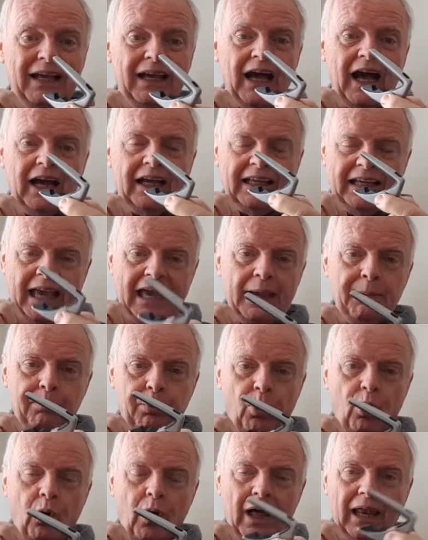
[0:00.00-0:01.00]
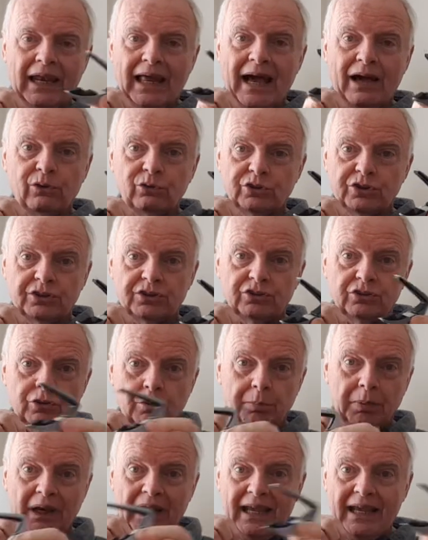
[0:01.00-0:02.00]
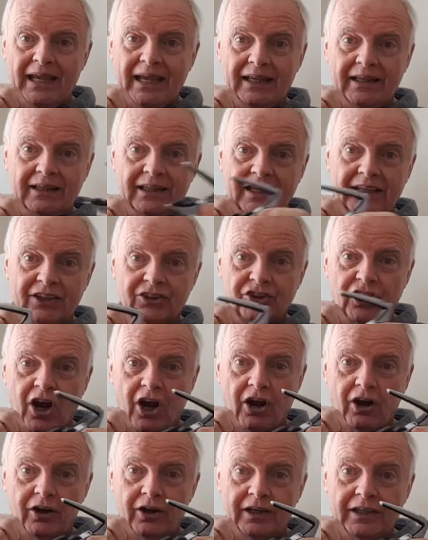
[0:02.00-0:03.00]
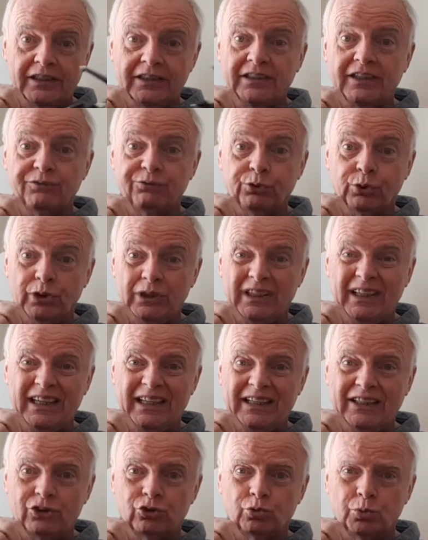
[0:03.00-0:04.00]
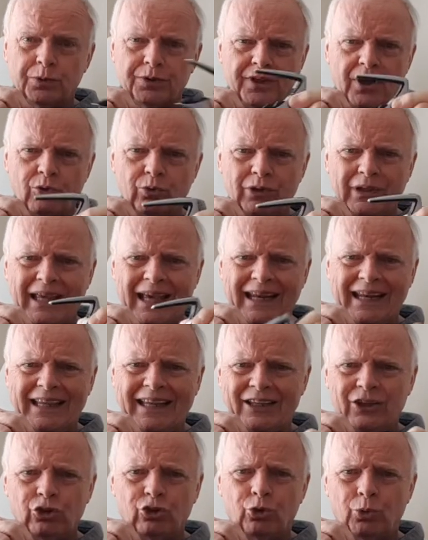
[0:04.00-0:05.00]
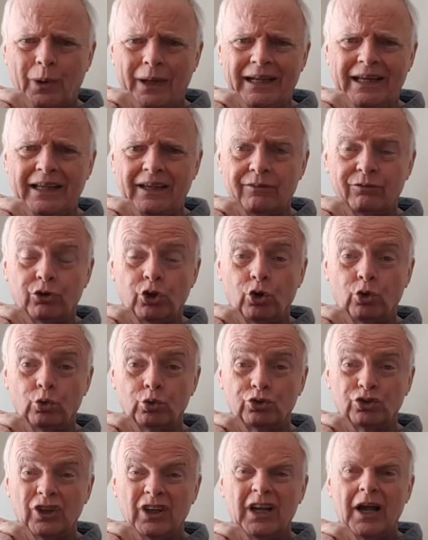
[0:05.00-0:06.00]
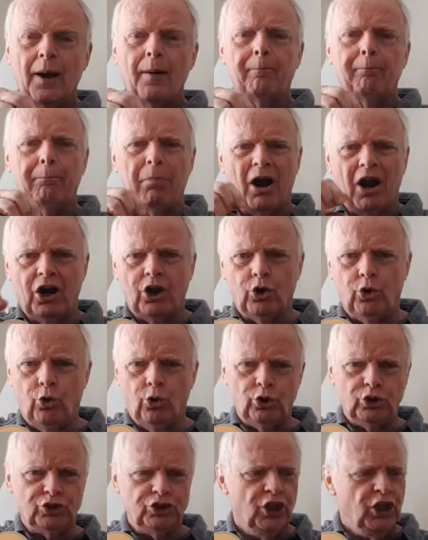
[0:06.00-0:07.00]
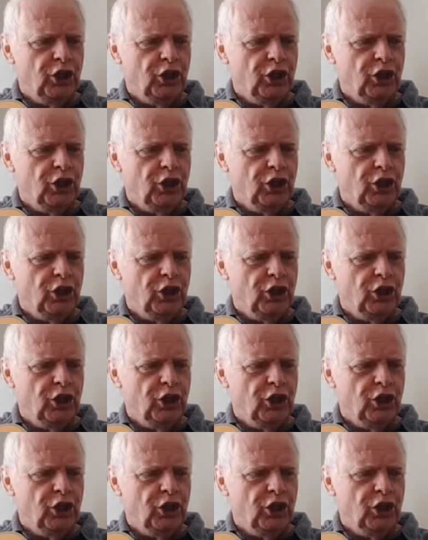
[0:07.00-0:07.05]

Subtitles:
A capo allows us to play the guitar in different keys without getting into any of those bar chords.